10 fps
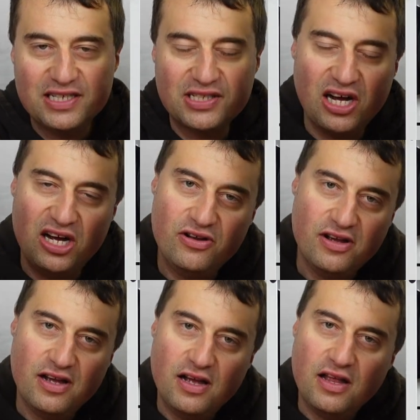So
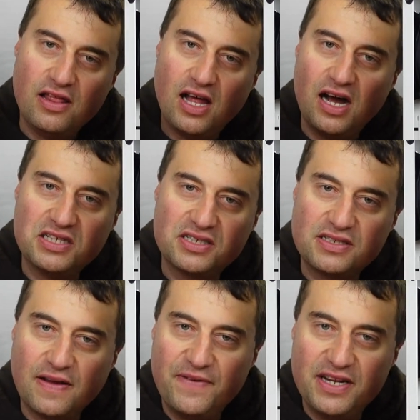
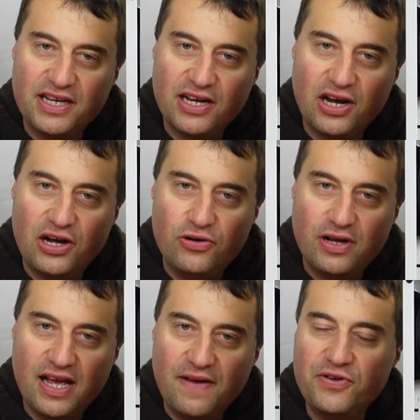last video,
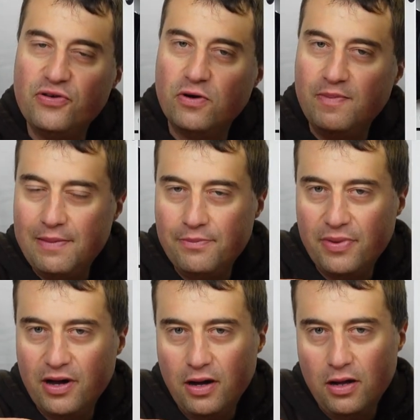if you
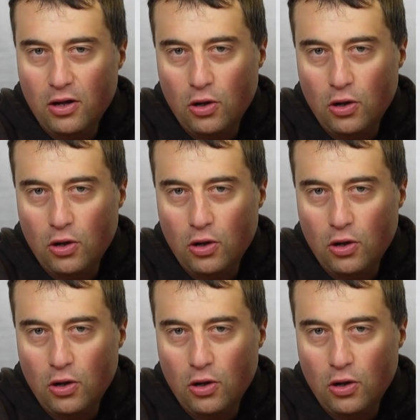remember,